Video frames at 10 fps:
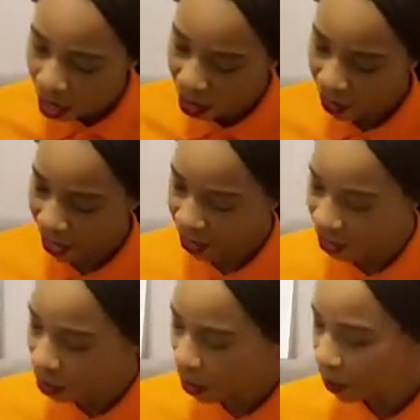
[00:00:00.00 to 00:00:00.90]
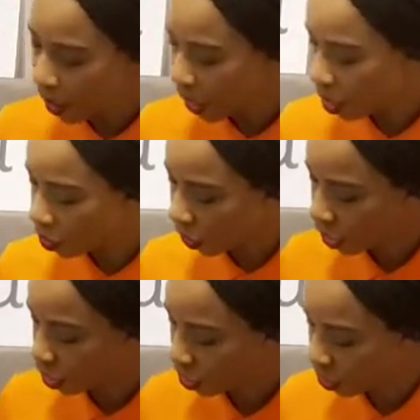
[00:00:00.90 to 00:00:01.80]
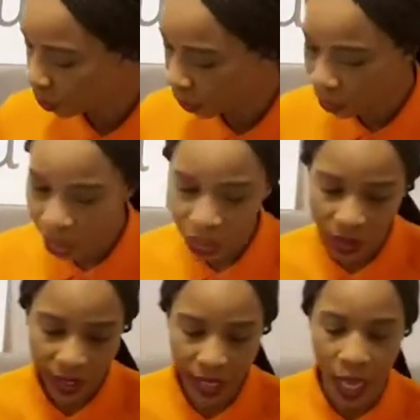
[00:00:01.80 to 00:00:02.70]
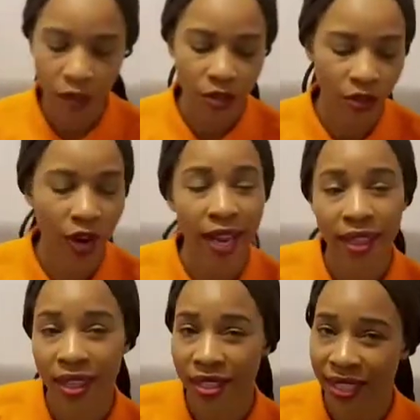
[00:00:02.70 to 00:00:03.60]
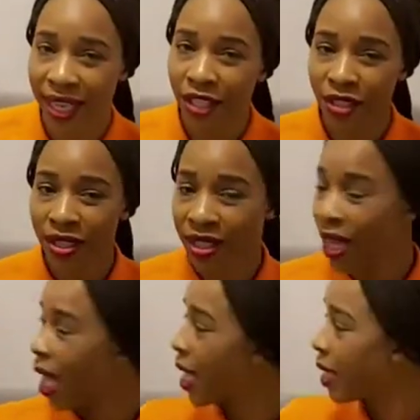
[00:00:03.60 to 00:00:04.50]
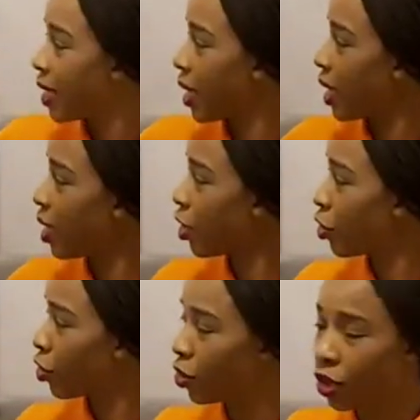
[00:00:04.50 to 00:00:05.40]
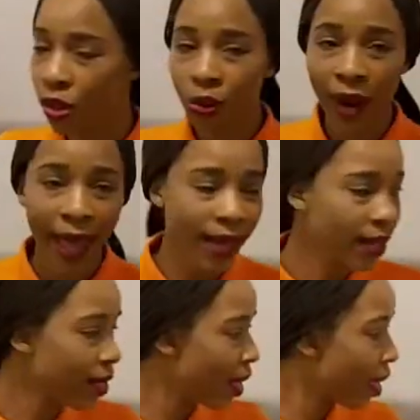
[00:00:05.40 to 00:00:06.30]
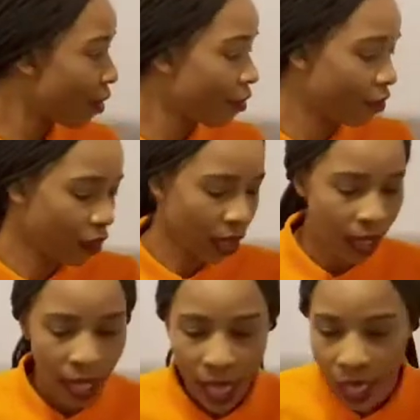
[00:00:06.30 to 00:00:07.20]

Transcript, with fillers: Alright, so what we're now going to do, we're going to learn how to write these letters T, U, and V.